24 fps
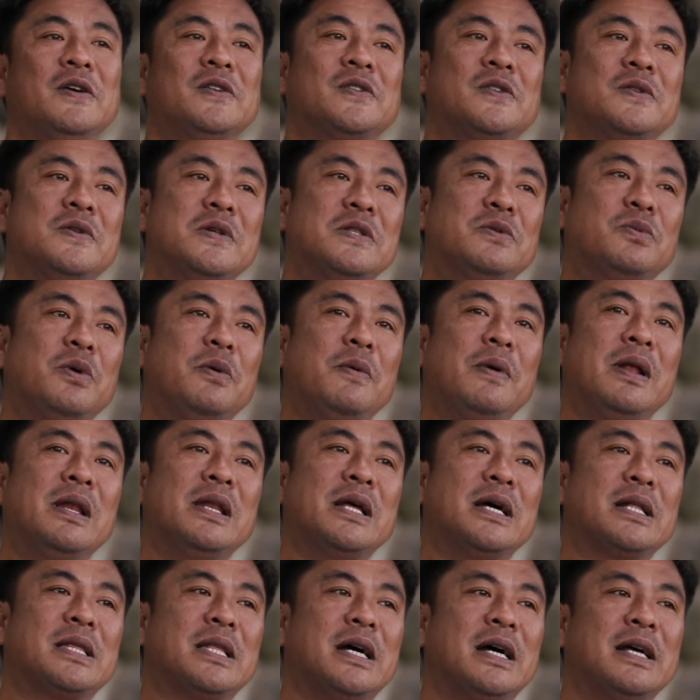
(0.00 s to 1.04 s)
so that we will
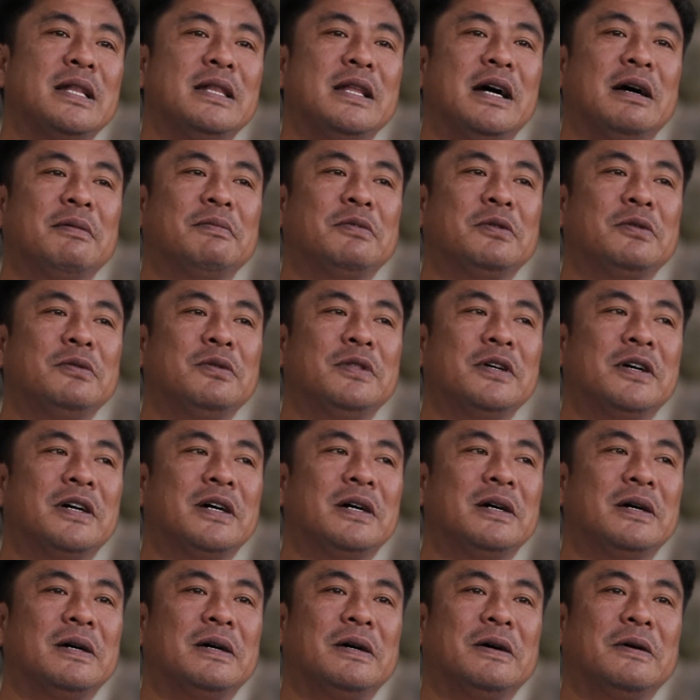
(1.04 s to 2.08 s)
not add up to
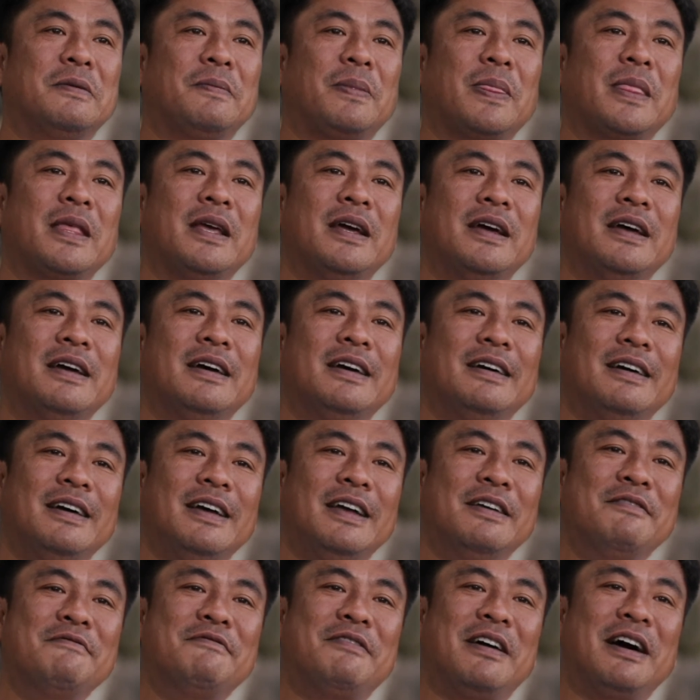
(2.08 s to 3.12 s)

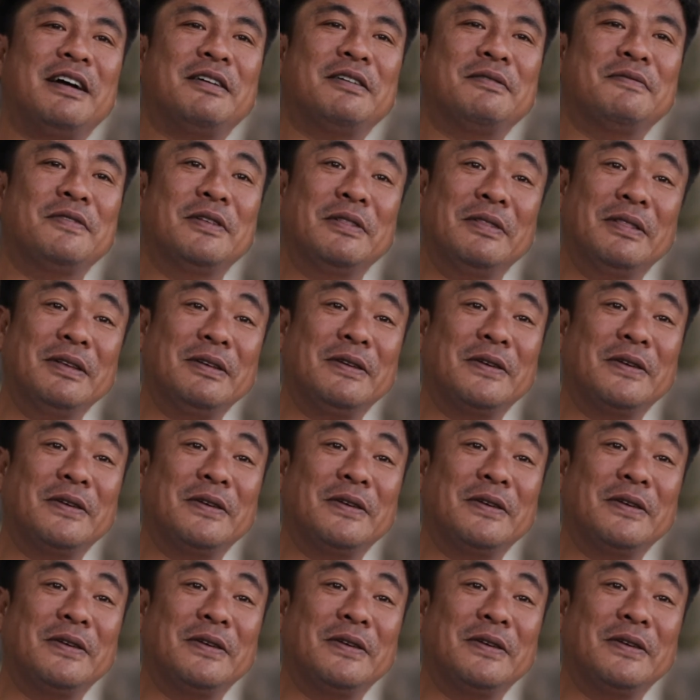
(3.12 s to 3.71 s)
the environment,